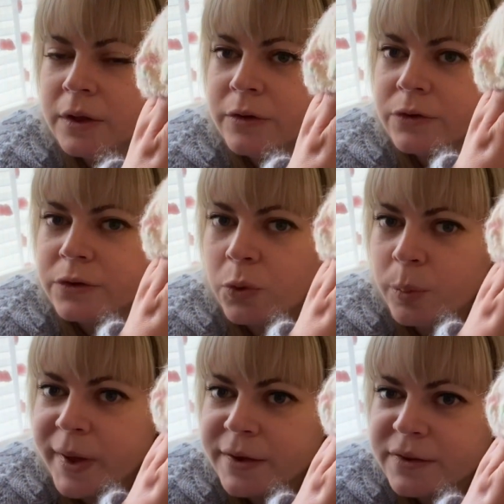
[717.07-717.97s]
So
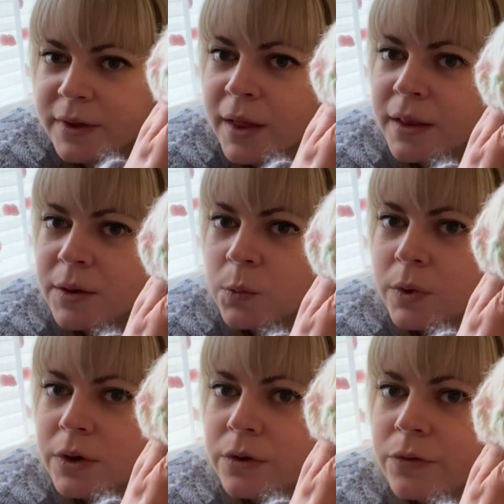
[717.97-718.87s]
pastel and
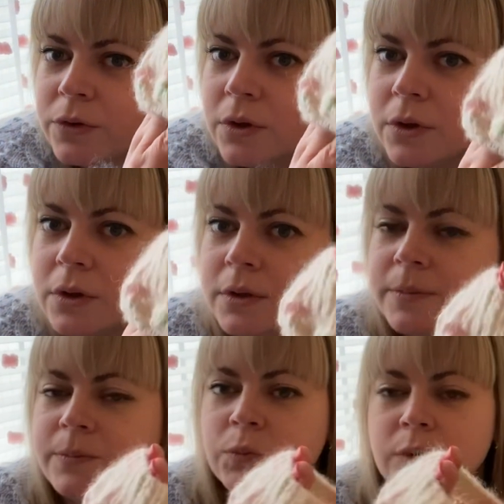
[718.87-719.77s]
wonderful.
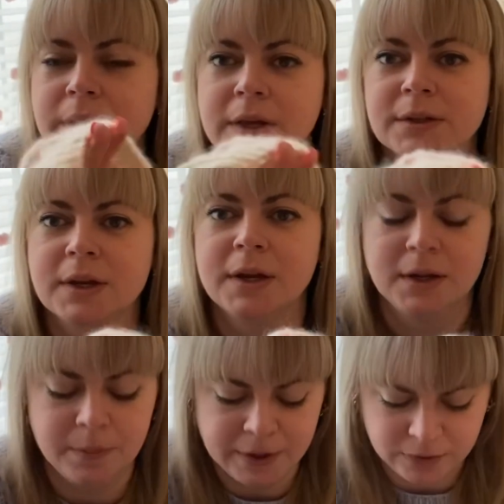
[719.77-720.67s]
Really excited
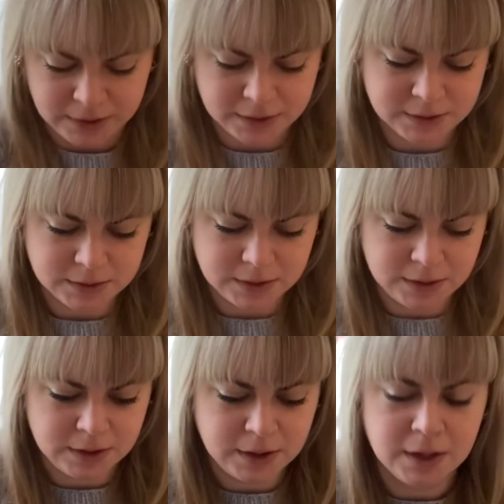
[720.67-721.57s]
about this.
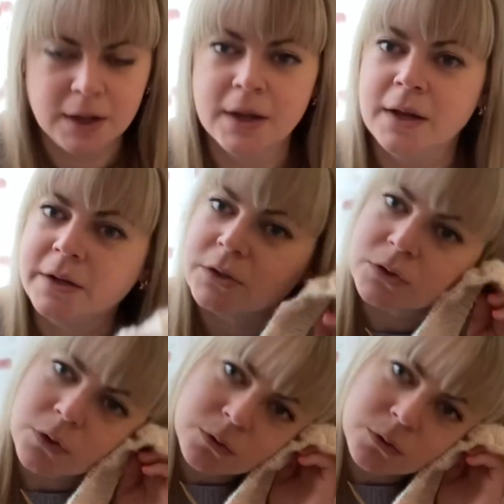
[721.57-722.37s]
And it's so